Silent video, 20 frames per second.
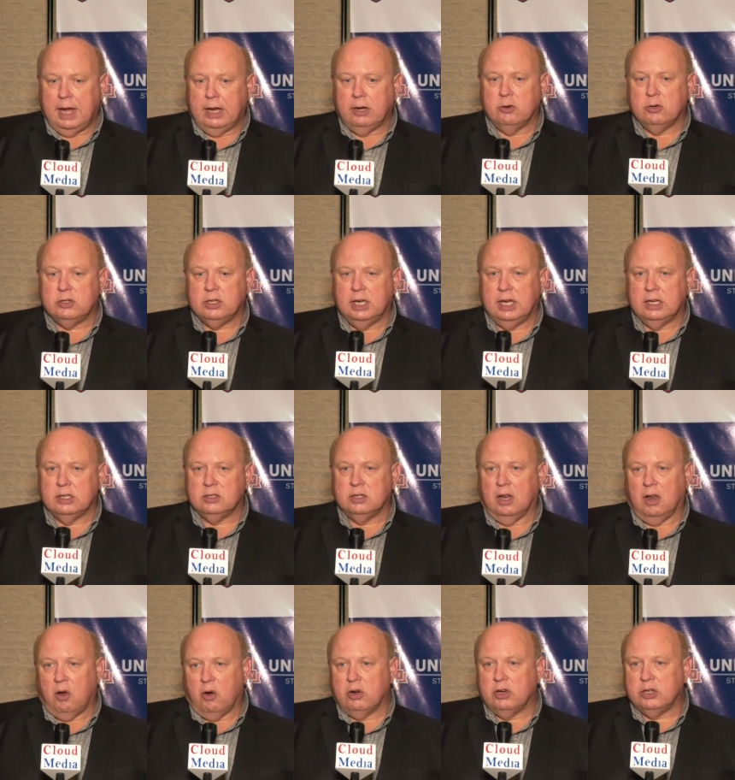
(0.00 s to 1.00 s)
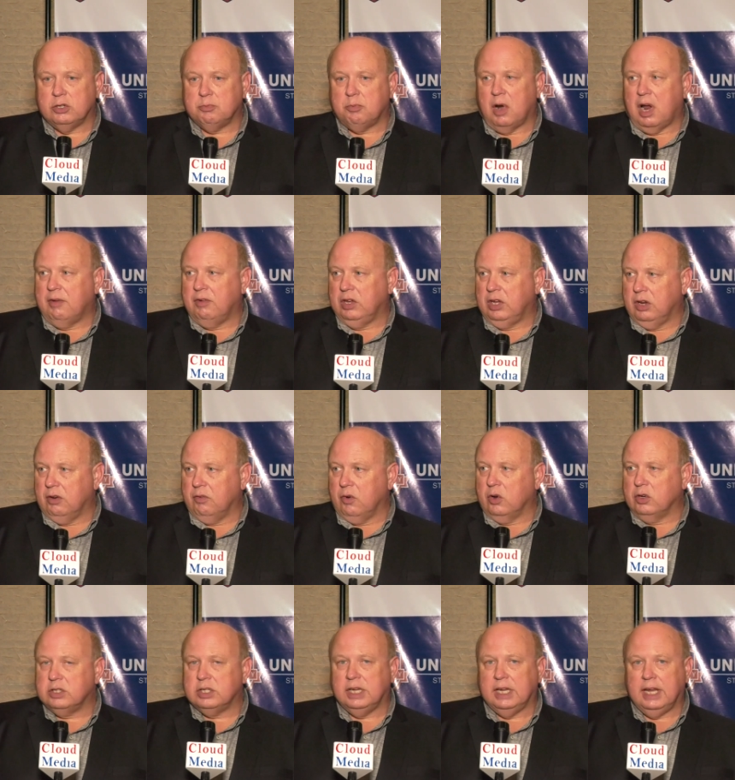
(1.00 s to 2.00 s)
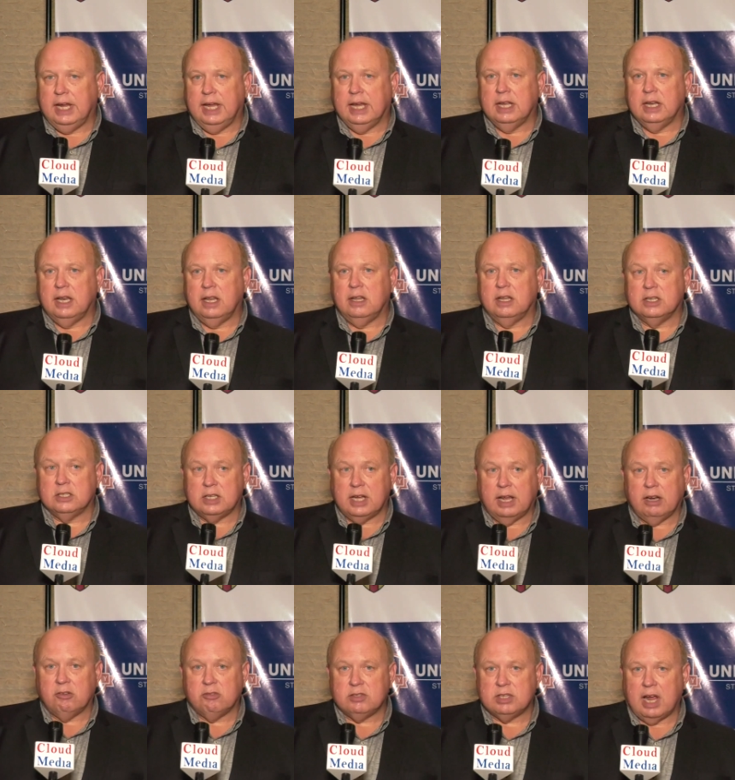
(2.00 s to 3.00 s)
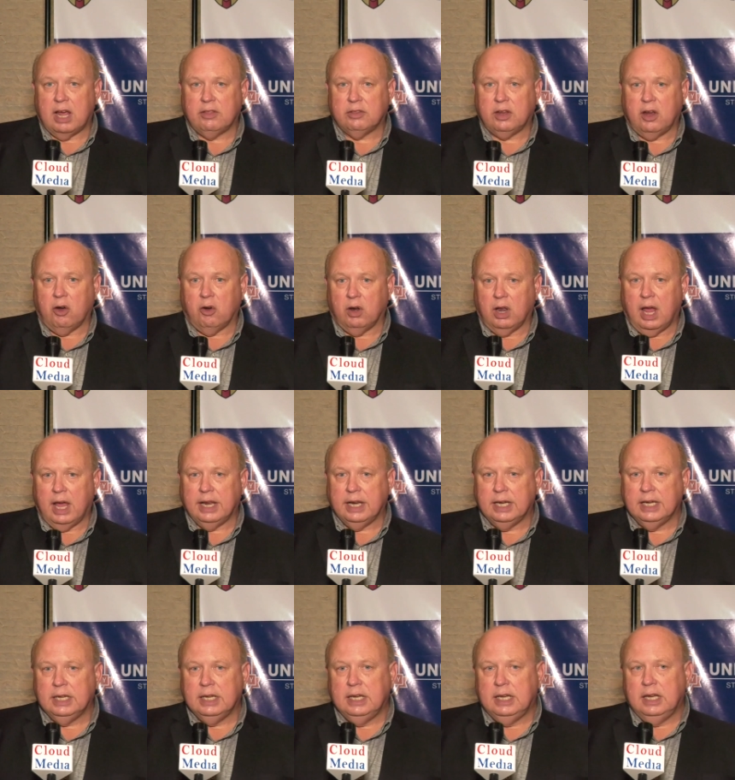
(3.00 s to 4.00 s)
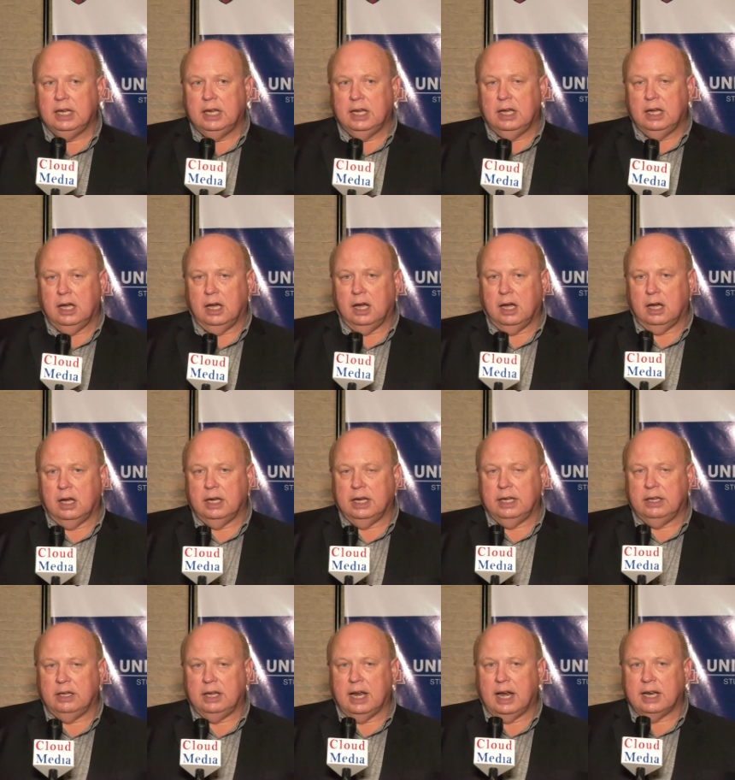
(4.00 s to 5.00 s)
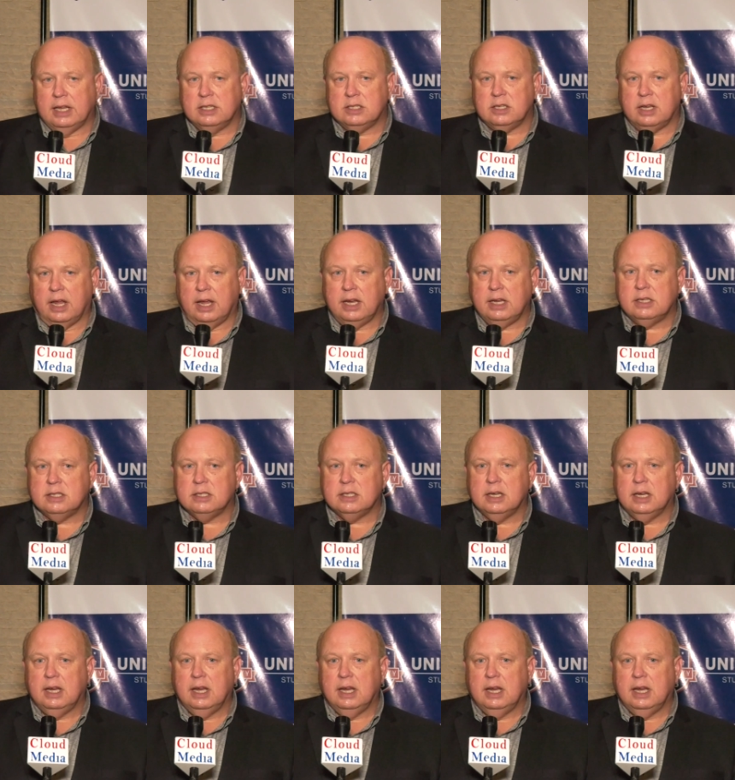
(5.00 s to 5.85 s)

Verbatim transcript: Anderson is the largest private university in the state of South Carolina in the United States,